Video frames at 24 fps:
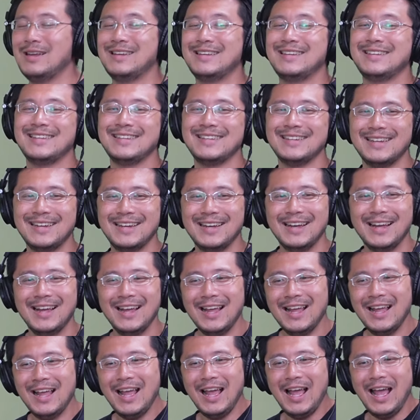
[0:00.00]

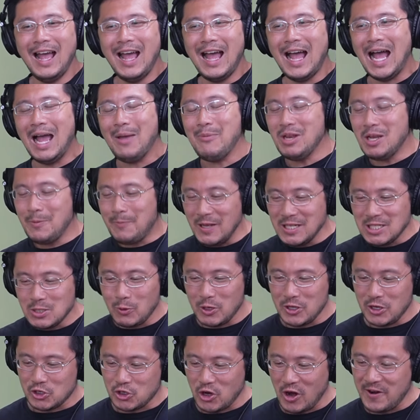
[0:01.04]
I mean, it depends
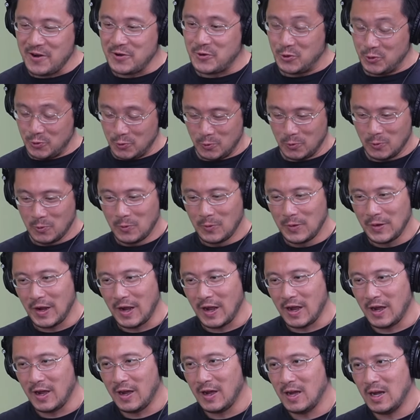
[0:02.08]
on what you're trying to
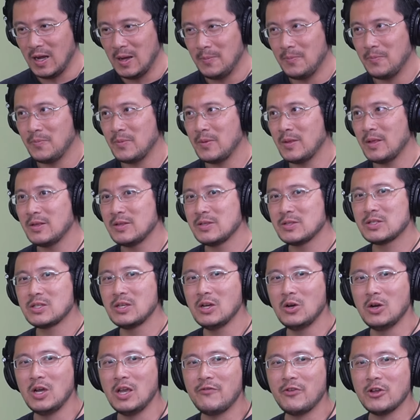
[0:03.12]
do. Um,
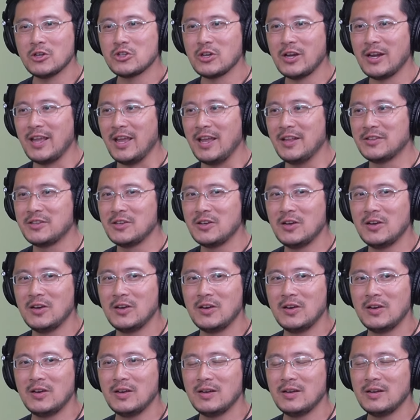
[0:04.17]
so if you're trying to
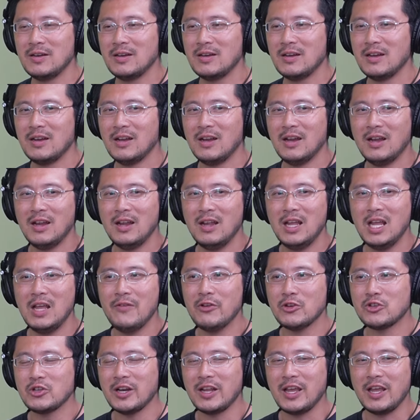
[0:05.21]
enter
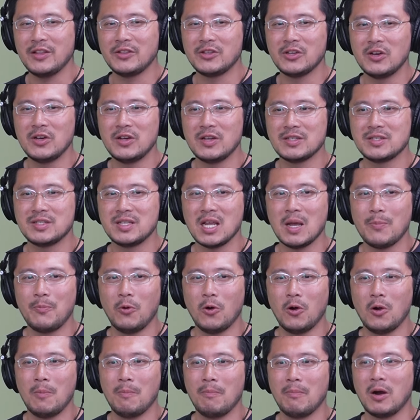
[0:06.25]
if you're trying to enter the
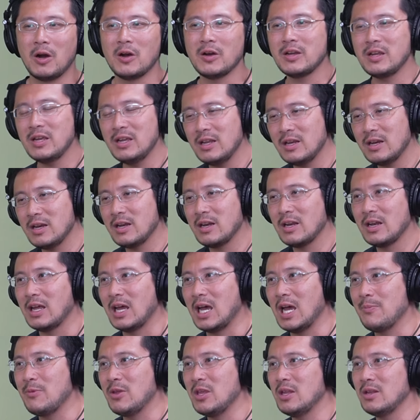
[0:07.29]
Singapore market,
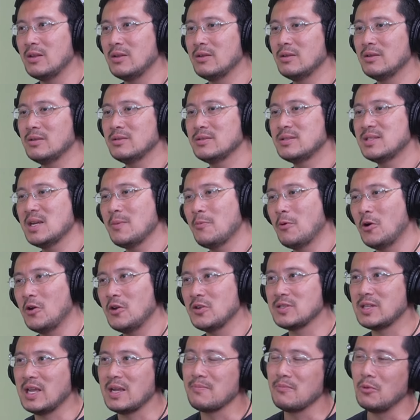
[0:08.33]
I mean,
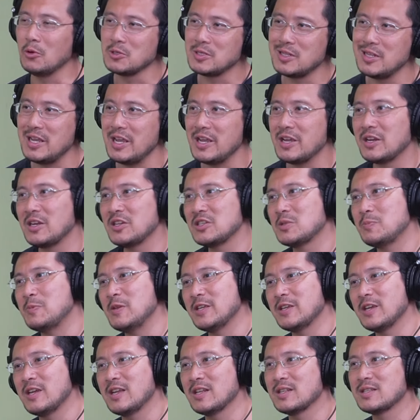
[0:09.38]
Singapore is like mostly English
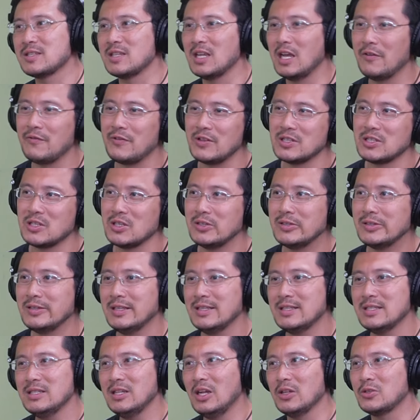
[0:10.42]
speaking and stuff, and so
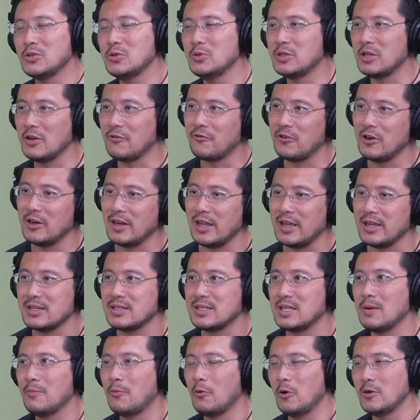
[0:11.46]
it's not too different.
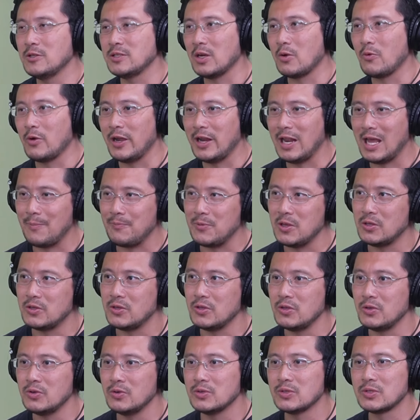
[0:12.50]
Like Singaporeans are quite happy
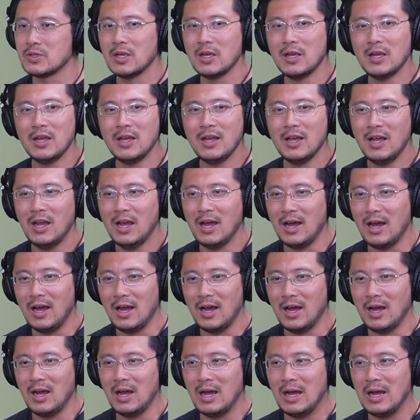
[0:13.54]
to use,
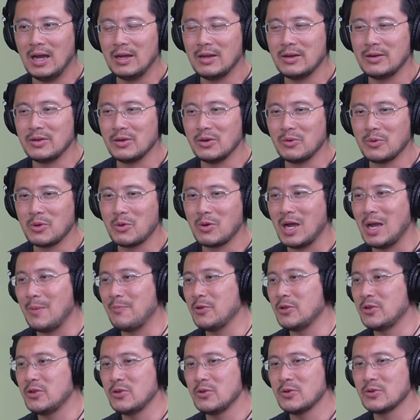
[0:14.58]
uh, you know, quite
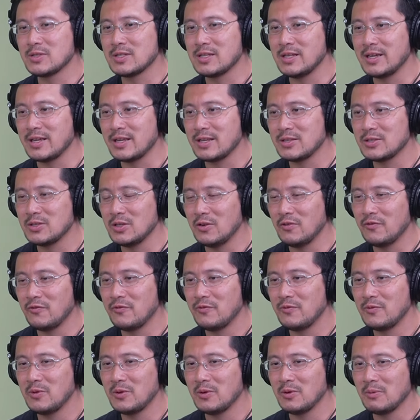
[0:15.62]
happy to use like sort
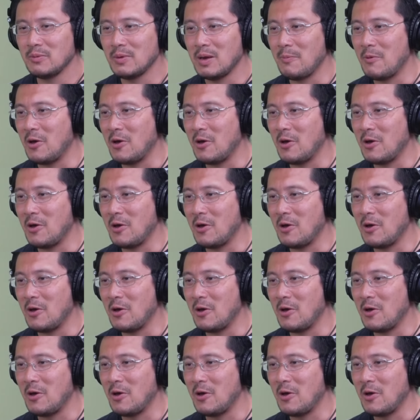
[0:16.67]
of you know